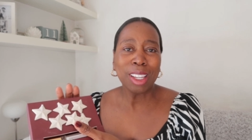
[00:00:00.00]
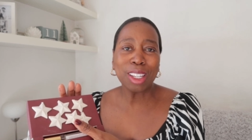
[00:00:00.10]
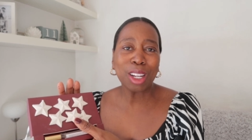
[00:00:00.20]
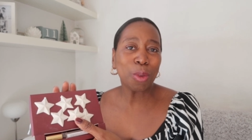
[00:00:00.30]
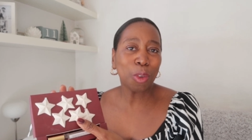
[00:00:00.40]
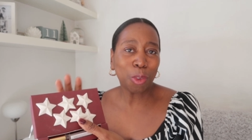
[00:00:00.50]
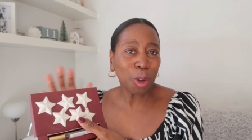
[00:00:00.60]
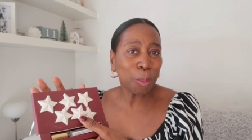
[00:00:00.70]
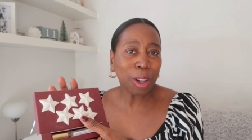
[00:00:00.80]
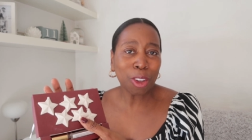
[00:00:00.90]
you know, a
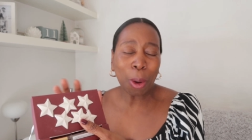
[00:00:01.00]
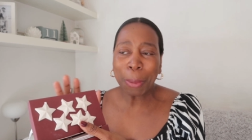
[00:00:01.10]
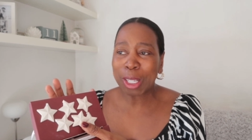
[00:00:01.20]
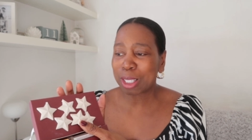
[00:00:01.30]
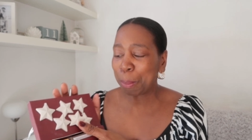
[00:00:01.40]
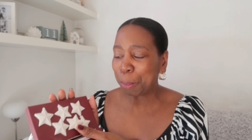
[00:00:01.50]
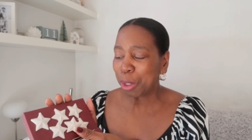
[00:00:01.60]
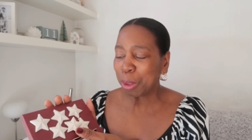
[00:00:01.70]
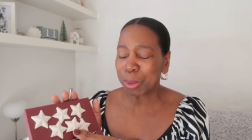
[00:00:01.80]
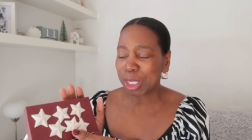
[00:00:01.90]
few bit, little bits and
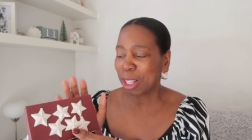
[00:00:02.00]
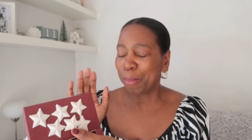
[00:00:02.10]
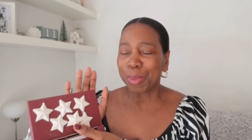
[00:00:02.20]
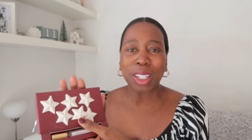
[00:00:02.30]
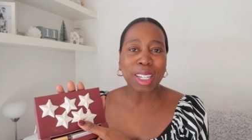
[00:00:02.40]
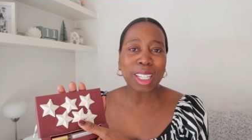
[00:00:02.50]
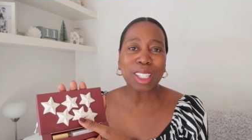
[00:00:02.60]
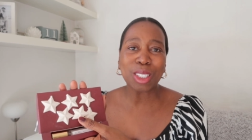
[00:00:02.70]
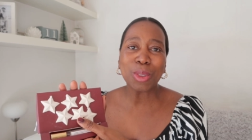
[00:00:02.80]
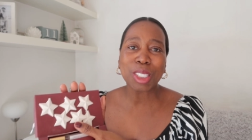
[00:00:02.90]
bobs and they
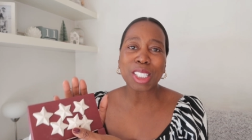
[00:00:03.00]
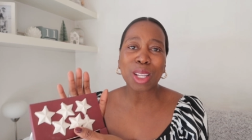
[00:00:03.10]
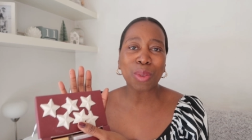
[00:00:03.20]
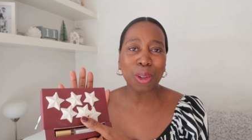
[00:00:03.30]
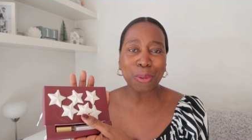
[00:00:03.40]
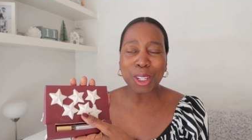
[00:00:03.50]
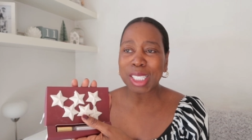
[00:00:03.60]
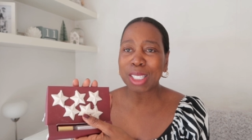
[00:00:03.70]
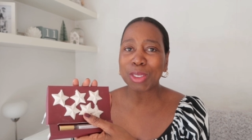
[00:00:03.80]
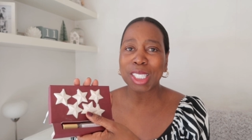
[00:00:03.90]
can use this over the
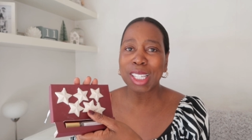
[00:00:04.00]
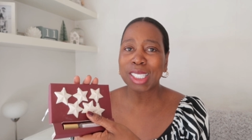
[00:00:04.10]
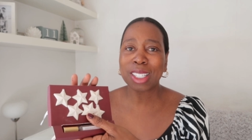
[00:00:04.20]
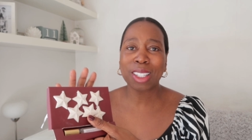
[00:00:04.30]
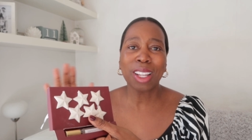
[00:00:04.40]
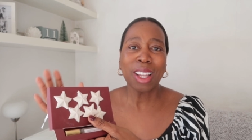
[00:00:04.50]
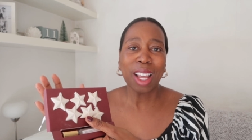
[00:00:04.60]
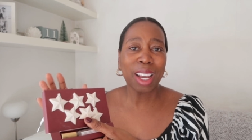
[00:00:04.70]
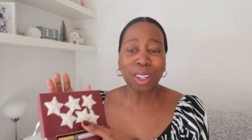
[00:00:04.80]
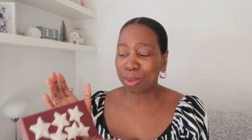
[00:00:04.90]
festive season
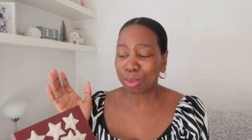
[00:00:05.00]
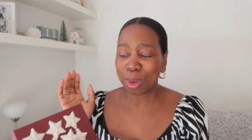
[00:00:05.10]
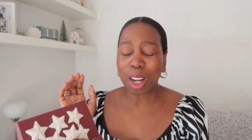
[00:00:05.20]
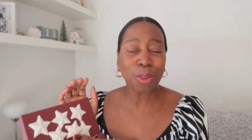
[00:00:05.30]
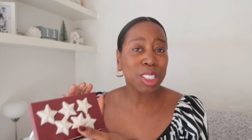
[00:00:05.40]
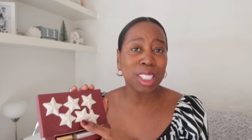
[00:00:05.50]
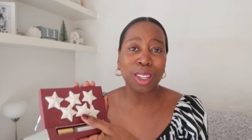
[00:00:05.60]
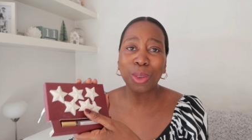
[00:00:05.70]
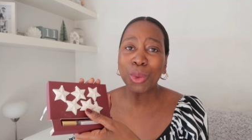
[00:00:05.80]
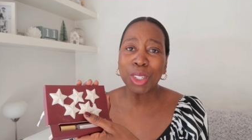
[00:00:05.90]
and I would
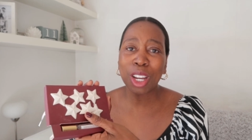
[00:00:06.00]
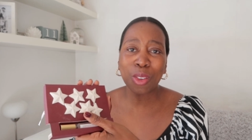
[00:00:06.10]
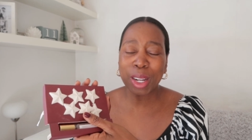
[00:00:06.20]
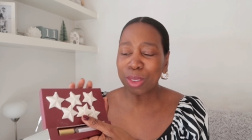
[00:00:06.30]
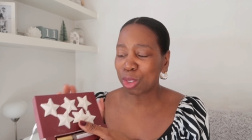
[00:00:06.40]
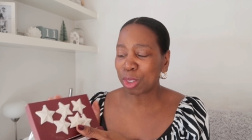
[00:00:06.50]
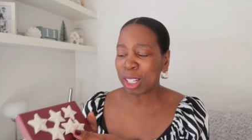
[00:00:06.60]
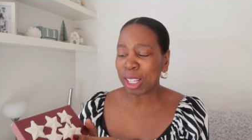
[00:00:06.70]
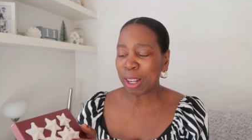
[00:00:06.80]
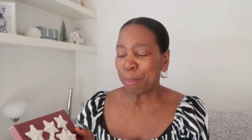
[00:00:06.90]
say all year round
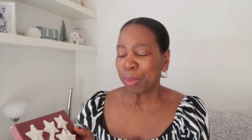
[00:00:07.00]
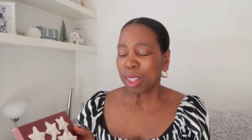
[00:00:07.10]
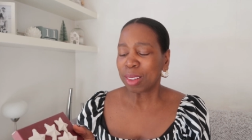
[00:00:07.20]
really.